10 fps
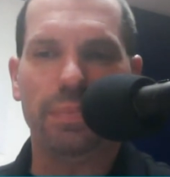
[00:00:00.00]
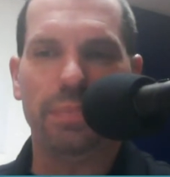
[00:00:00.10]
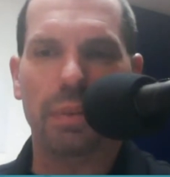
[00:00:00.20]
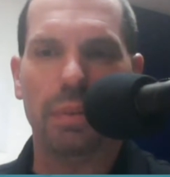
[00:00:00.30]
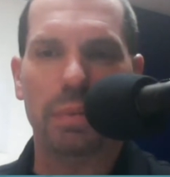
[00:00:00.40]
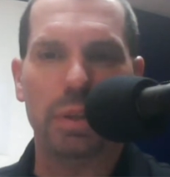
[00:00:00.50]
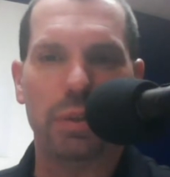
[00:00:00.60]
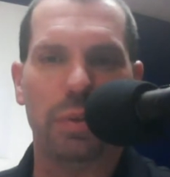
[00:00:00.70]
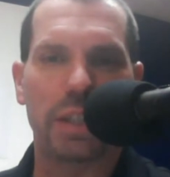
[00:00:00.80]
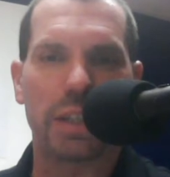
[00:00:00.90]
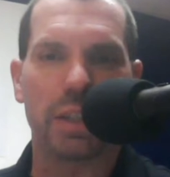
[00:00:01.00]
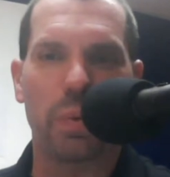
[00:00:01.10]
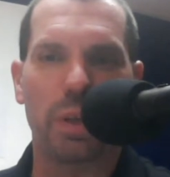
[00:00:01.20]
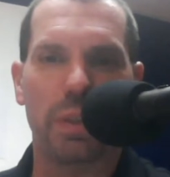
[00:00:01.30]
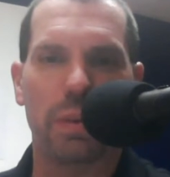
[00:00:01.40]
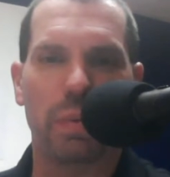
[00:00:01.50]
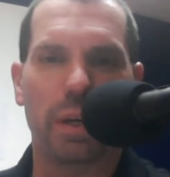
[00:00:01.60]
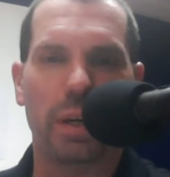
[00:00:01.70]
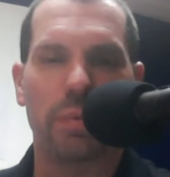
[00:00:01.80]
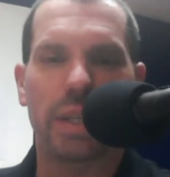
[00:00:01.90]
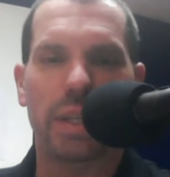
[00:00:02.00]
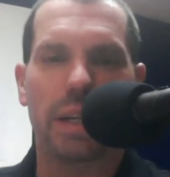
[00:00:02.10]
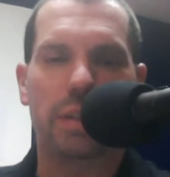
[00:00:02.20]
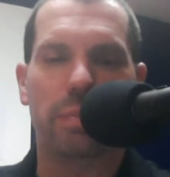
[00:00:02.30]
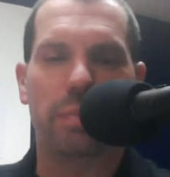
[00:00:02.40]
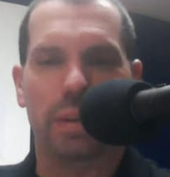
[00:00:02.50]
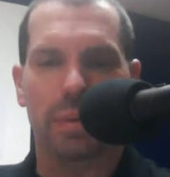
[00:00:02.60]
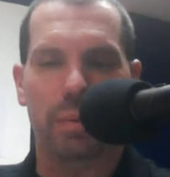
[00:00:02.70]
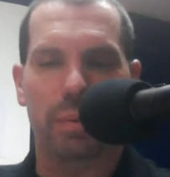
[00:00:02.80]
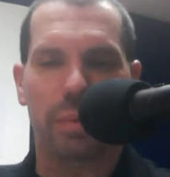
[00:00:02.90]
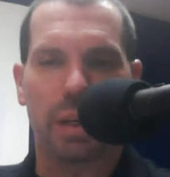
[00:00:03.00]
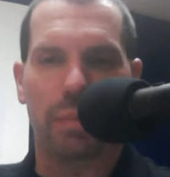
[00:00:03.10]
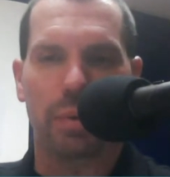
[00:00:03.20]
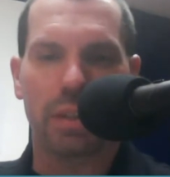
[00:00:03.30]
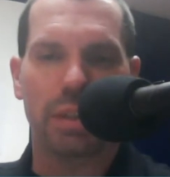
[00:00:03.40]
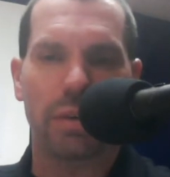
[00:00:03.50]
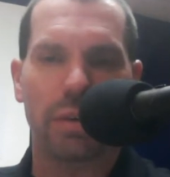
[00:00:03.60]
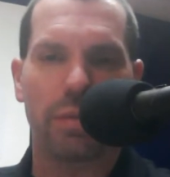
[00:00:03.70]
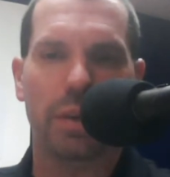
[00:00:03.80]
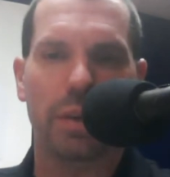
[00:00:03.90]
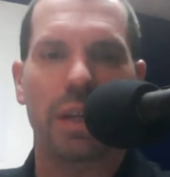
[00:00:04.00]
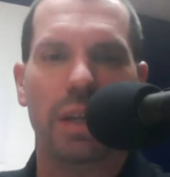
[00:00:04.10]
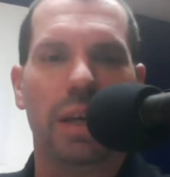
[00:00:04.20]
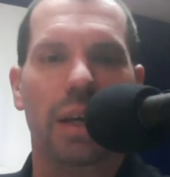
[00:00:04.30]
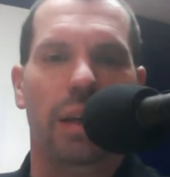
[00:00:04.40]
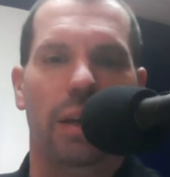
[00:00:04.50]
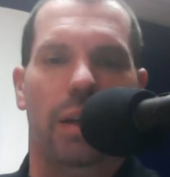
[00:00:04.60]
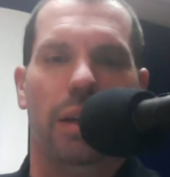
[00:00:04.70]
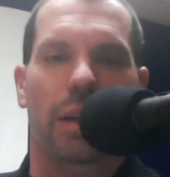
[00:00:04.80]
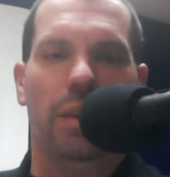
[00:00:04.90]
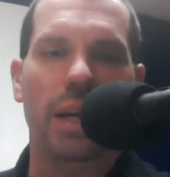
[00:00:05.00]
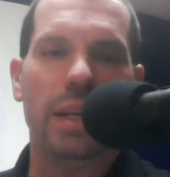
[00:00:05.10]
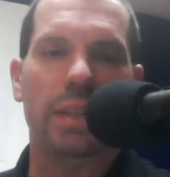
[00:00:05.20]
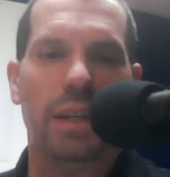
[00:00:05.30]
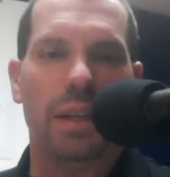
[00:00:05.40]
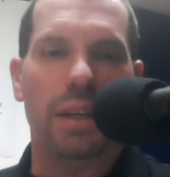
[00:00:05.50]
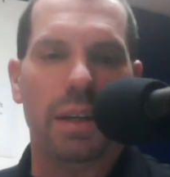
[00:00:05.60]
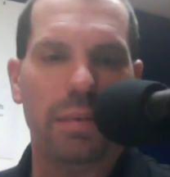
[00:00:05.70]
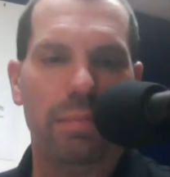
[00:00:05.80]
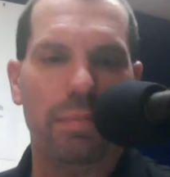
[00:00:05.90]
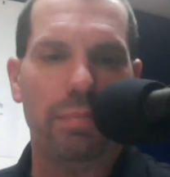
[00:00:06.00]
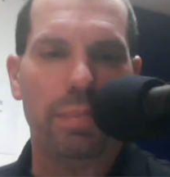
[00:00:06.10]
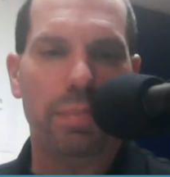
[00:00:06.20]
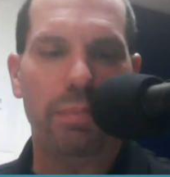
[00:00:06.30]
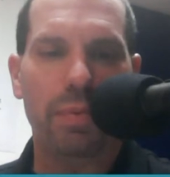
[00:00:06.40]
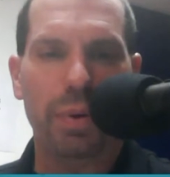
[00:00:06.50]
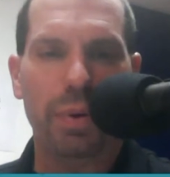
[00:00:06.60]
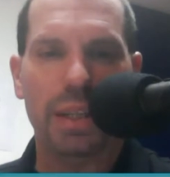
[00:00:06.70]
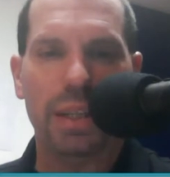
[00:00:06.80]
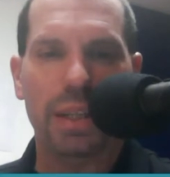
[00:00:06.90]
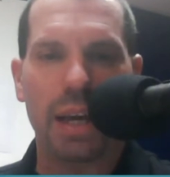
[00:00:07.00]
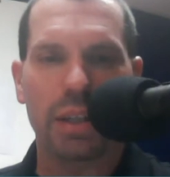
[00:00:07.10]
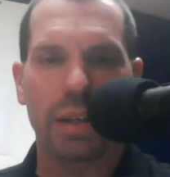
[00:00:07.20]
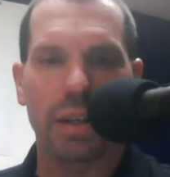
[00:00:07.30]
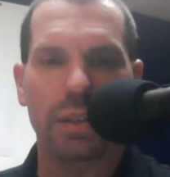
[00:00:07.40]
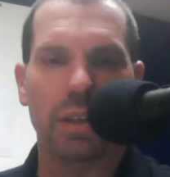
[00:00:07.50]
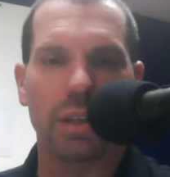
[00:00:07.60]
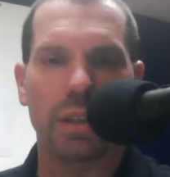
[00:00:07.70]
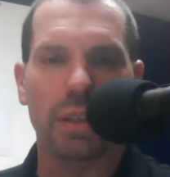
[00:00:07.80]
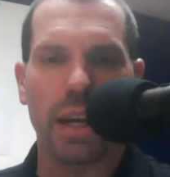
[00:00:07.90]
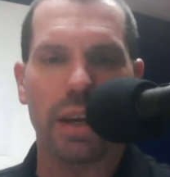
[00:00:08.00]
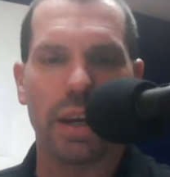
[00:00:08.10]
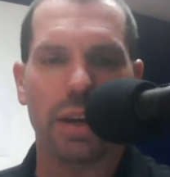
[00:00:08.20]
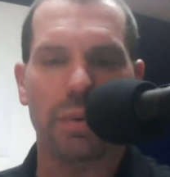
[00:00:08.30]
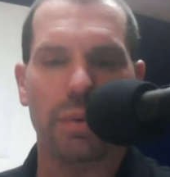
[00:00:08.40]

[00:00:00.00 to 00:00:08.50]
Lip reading: not sure where it actually was in Montgomery Township, but it was the Montgomery Center for the Arts. Nonetheless, but before we get to that, John, it's good to see you again. How you doing?